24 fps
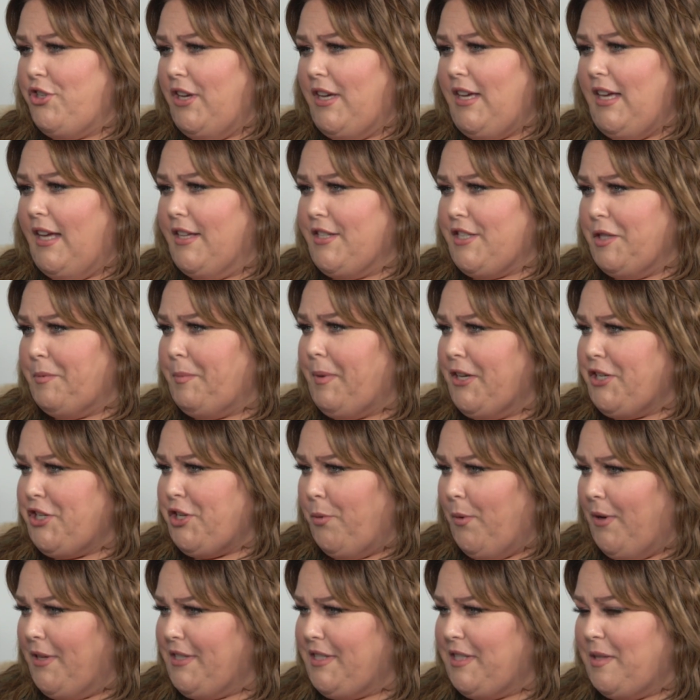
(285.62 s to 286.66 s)
she can get to the place
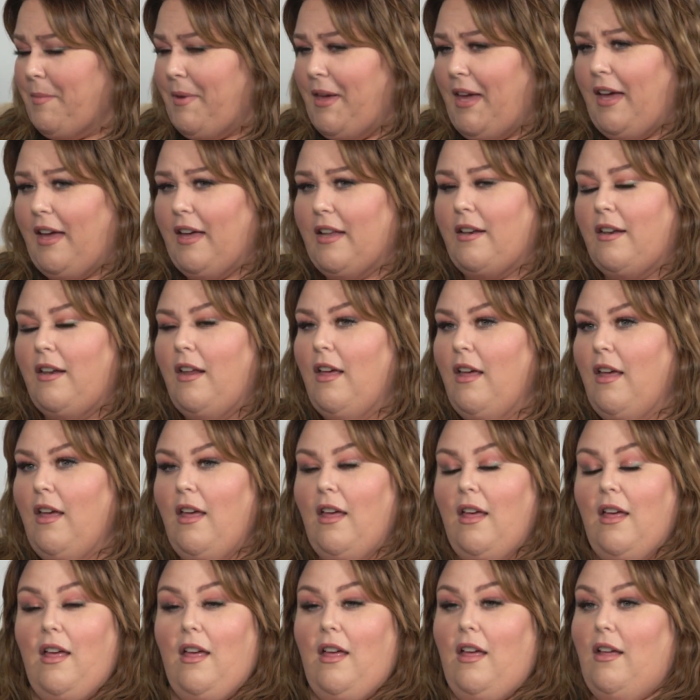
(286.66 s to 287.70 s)
she wants to be. And
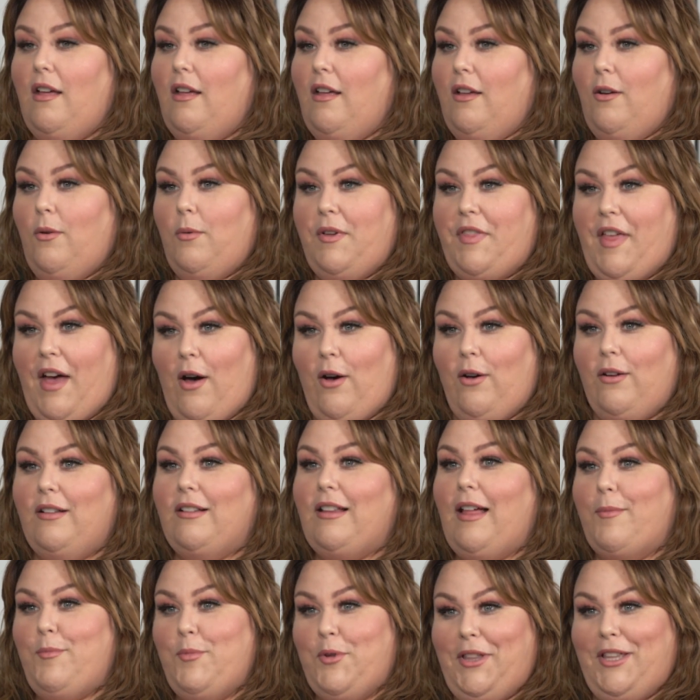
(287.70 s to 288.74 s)
without,
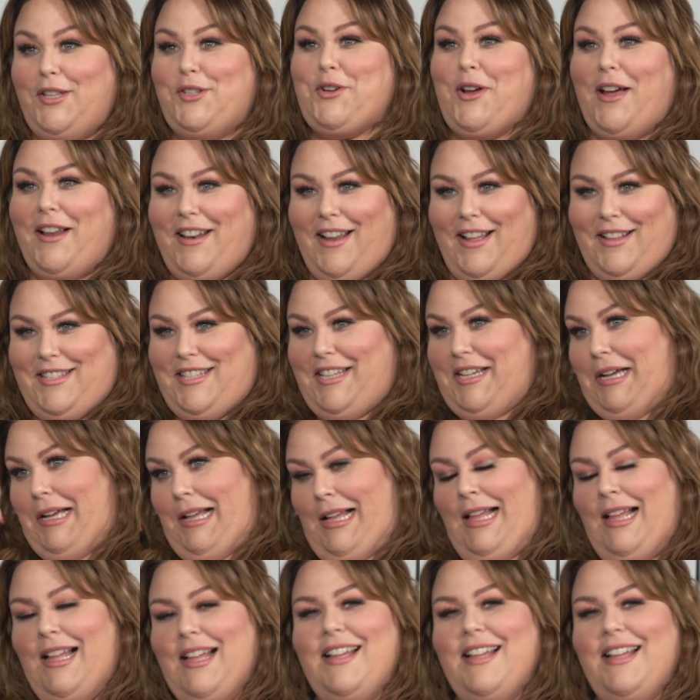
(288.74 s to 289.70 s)
I'm really trying not to.